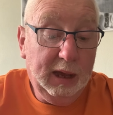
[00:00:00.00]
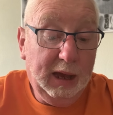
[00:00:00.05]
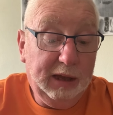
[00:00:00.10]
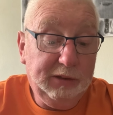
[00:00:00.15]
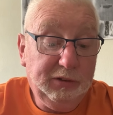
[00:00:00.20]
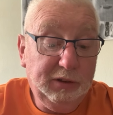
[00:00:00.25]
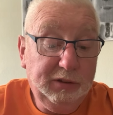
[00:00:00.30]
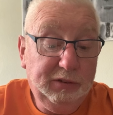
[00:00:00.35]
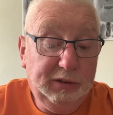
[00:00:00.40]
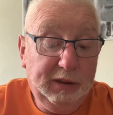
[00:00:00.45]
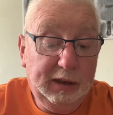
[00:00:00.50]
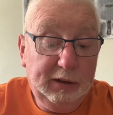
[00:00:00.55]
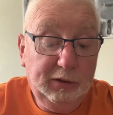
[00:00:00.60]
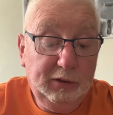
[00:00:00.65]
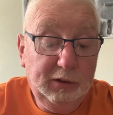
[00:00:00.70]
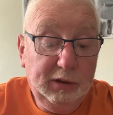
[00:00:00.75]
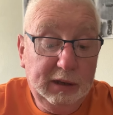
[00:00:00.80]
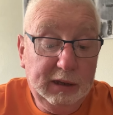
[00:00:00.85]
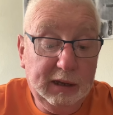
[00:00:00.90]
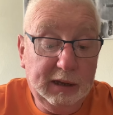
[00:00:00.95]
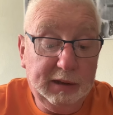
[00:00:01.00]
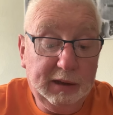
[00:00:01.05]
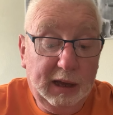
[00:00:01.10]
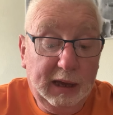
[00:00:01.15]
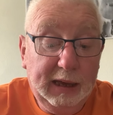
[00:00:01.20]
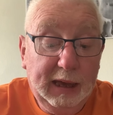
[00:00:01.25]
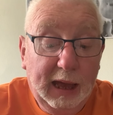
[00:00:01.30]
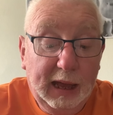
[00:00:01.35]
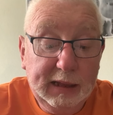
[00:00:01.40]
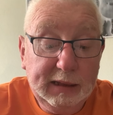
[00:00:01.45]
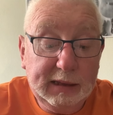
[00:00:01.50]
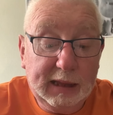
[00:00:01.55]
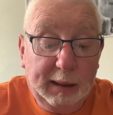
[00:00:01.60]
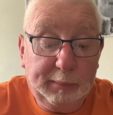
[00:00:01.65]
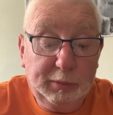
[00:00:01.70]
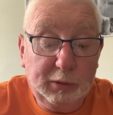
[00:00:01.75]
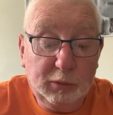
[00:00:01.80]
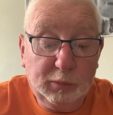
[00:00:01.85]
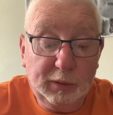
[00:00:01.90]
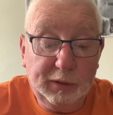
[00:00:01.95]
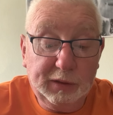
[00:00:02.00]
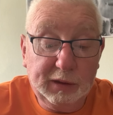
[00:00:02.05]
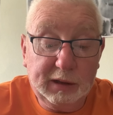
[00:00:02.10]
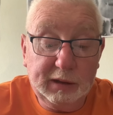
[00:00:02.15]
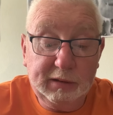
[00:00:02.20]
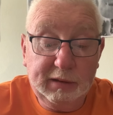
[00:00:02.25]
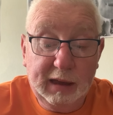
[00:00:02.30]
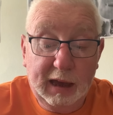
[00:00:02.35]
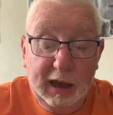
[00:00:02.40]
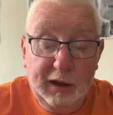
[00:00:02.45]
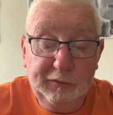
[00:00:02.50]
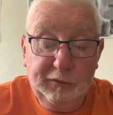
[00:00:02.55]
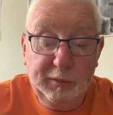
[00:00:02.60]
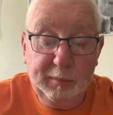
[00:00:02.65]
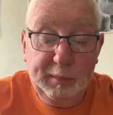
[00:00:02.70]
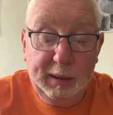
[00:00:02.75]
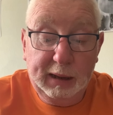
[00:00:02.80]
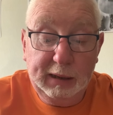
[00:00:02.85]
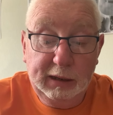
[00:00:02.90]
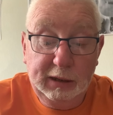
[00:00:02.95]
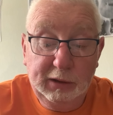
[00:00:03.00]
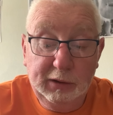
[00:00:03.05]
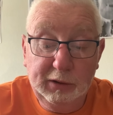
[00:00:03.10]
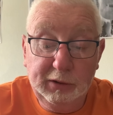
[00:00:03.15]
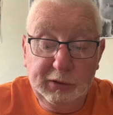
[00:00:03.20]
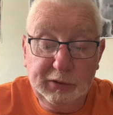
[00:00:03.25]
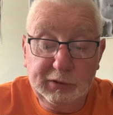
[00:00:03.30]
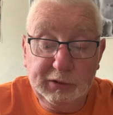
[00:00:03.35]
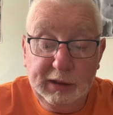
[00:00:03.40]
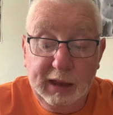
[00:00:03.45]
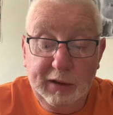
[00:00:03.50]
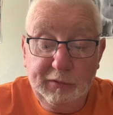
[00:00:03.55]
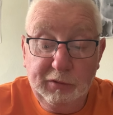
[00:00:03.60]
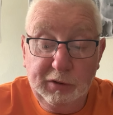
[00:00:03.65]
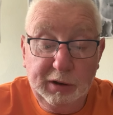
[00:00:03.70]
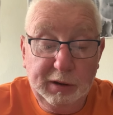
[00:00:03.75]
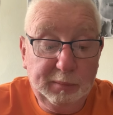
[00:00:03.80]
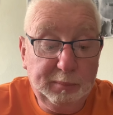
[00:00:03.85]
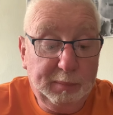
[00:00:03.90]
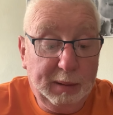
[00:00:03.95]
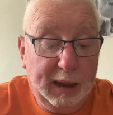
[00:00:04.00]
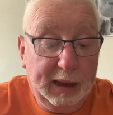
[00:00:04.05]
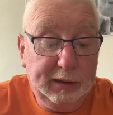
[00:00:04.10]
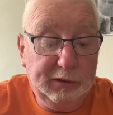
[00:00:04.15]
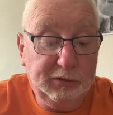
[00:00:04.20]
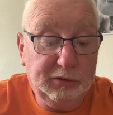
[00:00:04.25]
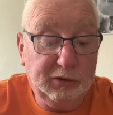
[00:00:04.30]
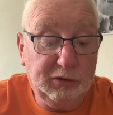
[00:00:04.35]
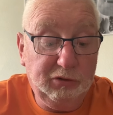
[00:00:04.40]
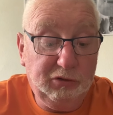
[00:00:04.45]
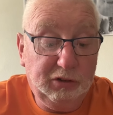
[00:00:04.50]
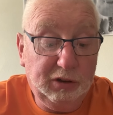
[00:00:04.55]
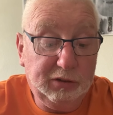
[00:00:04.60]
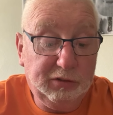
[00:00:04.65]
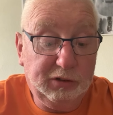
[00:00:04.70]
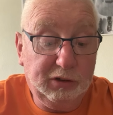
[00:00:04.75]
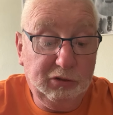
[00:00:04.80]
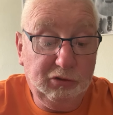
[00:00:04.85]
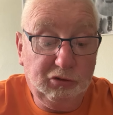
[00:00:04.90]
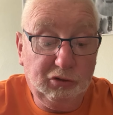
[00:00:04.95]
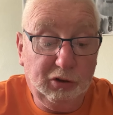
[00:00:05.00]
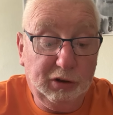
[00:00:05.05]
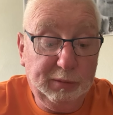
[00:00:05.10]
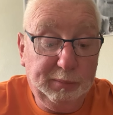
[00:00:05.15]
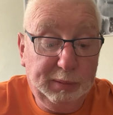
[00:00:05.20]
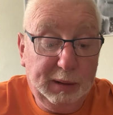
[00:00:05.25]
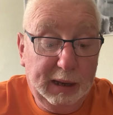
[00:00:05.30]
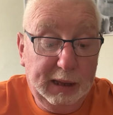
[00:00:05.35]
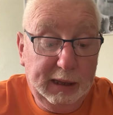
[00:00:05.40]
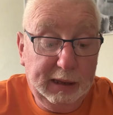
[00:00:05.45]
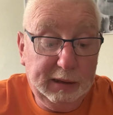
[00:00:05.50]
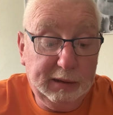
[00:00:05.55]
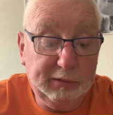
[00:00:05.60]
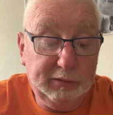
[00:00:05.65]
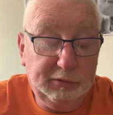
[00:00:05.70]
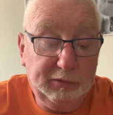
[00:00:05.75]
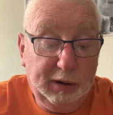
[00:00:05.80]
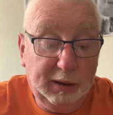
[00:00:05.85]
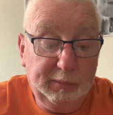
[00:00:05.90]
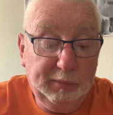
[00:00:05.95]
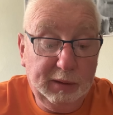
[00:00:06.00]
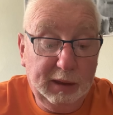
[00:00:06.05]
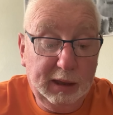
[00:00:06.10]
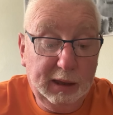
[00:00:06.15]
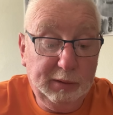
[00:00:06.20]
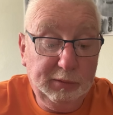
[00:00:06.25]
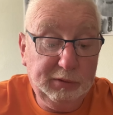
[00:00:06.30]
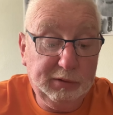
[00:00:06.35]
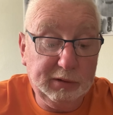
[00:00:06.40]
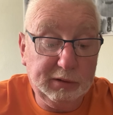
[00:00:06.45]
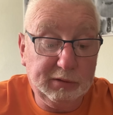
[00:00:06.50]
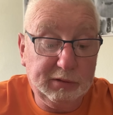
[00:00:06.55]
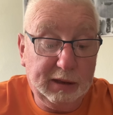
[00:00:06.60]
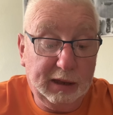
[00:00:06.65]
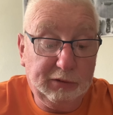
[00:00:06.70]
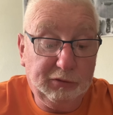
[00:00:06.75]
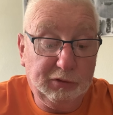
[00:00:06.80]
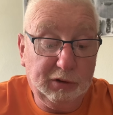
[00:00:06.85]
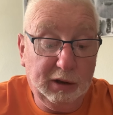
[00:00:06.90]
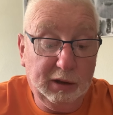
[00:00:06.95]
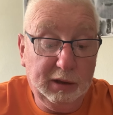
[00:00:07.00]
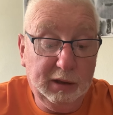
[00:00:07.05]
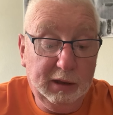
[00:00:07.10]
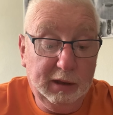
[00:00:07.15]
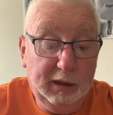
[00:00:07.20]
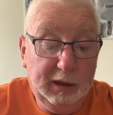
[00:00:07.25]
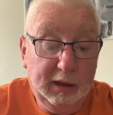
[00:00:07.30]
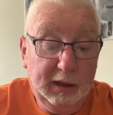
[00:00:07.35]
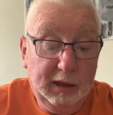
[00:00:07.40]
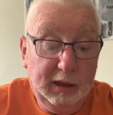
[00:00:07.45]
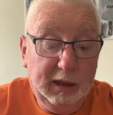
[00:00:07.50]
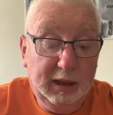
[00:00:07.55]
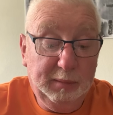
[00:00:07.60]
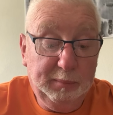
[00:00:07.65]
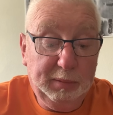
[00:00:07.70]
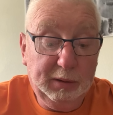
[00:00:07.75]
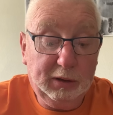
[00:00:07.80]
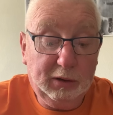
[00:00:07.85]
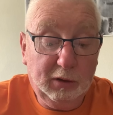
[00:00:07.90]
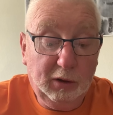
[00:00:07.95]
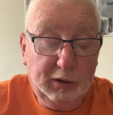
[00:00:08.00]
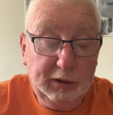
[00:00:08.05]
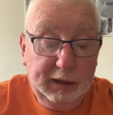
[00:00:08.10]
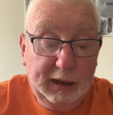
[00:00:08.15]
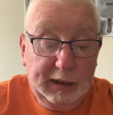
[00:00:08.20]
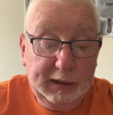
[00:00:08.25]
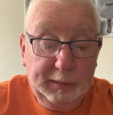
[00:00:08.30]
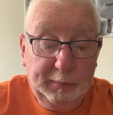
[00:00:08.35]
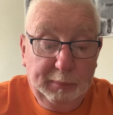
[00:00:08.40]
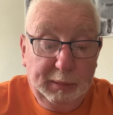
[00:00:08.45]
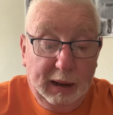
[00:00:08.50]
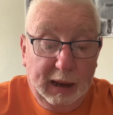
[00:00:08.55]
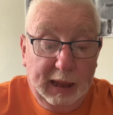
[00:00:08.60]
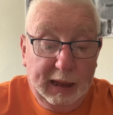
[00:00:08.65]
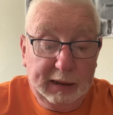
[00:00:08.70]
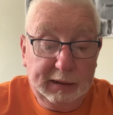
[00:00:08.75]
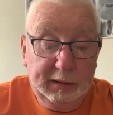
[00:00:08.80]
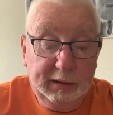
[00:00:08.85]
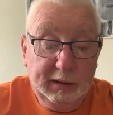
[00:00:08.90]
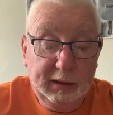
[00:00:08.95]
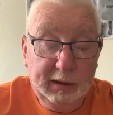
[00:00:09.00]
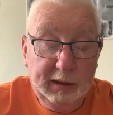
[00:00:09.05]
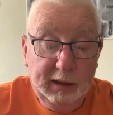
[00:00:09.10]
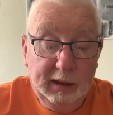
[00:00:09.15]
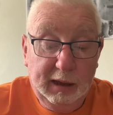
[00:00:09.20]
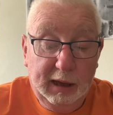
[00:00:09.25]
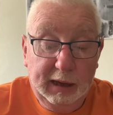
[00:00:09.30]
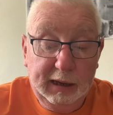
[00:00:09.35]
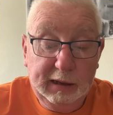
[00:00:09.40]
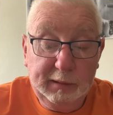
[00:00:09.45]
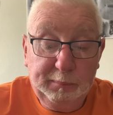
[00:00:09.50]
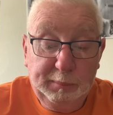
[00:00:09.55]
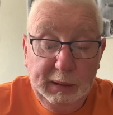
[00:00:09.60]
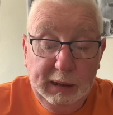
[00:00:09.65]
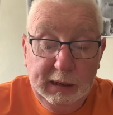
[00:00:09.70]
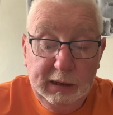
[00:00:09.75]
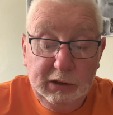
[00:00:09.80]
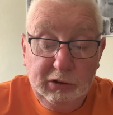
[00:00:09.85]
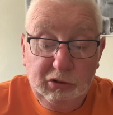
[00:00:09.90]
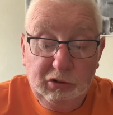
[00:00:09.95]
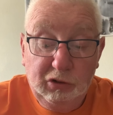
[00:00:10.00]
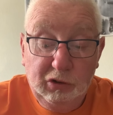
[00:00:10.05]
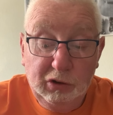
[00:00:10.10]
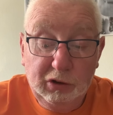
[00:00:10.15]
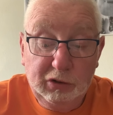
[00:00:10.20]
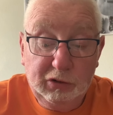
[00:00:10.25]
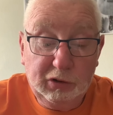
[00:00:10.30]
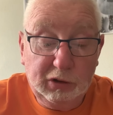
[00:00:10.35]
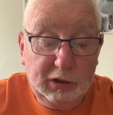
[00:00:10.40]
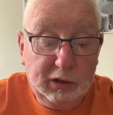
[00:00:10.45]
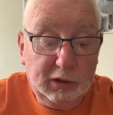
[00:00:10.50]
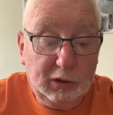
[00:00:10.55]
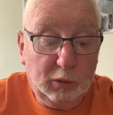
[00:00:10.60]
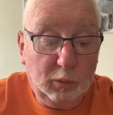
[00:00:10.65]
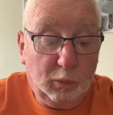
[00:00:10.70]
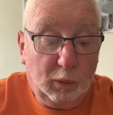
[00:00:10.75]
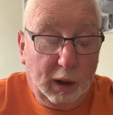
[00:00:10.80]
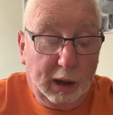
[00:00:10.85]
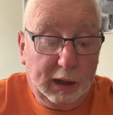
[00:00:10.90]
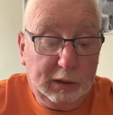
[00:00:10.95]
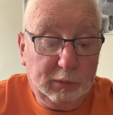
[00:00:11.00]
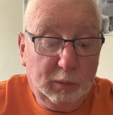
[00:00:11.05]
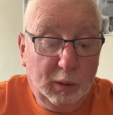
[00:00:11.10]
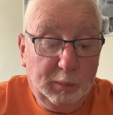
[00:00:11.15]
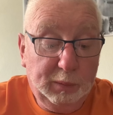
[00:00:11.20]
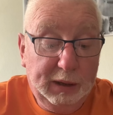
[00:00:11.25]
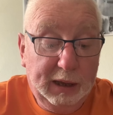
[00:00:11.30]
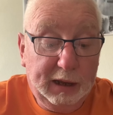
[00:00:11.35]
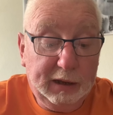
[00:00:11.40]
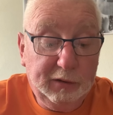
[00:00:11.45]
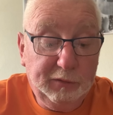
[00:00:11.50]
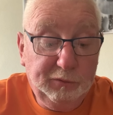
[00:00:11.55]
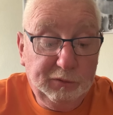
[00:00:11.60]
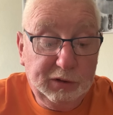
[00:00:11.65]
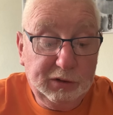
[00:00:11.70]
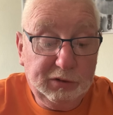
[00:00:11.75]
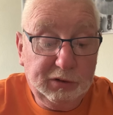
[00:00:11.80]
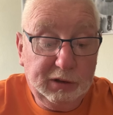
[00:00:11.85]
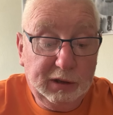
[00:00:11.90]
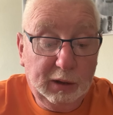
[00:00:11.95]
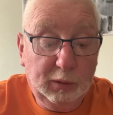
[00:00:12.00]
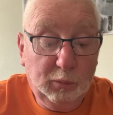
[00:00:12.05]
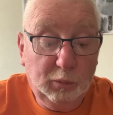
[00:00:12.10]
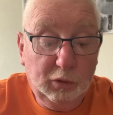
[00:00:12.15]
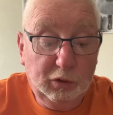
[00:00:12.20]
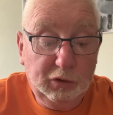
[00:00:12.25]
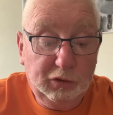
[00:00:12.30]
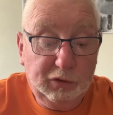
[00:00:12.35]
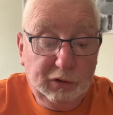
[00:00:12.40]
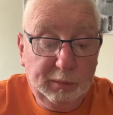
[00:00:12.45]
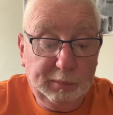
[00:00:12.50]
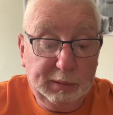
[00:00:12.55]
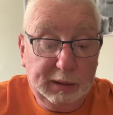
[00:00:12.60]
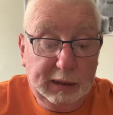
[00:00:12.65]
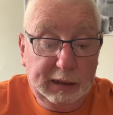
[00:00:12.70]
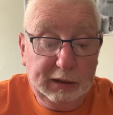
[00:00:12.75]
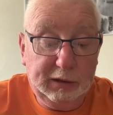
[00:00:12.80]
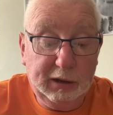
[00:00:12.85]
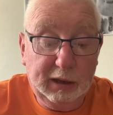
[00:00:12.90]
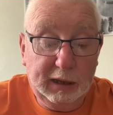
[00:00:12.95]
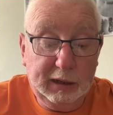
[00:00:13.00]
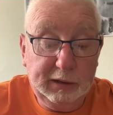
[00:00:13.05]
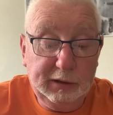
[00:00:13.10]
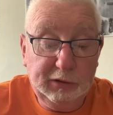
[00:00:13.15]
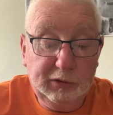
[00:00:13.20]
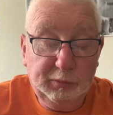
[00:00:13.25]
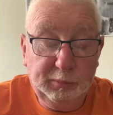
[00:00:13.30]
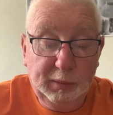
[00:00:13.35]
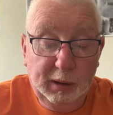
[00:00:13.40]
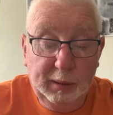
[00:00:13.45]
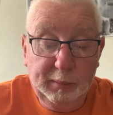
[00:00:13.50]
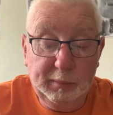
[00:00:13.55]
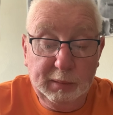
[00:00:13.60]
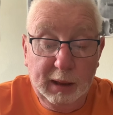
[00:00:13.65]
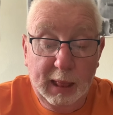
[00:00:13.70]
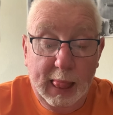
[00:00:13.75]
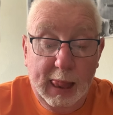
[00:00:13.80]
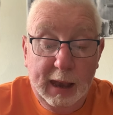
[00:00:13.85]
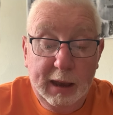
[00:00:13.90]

As I said earlier, I had dabbled with the guitar for many years, never in bands and just enjoyed playing around the house, etc. But God had a plan. I had been at church a little while when we had a visiting worship leader and his mum,